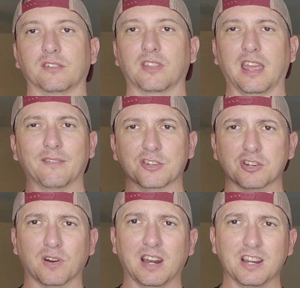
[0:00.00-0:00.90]
If they have a
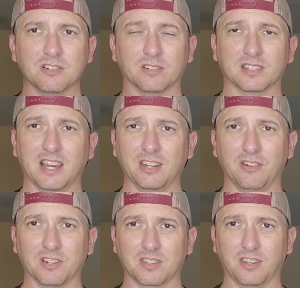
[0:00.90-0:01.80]
straight edge on the side,
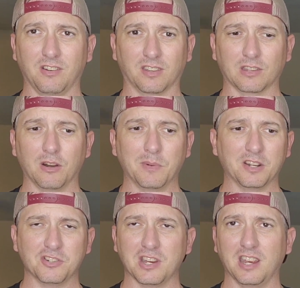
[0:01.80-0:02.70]
you can throw them in
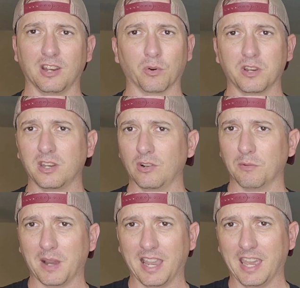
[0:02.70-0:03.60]
a jig, or you can do
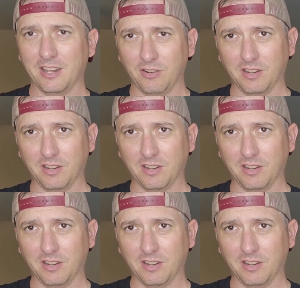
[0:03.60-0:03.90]
it by hand.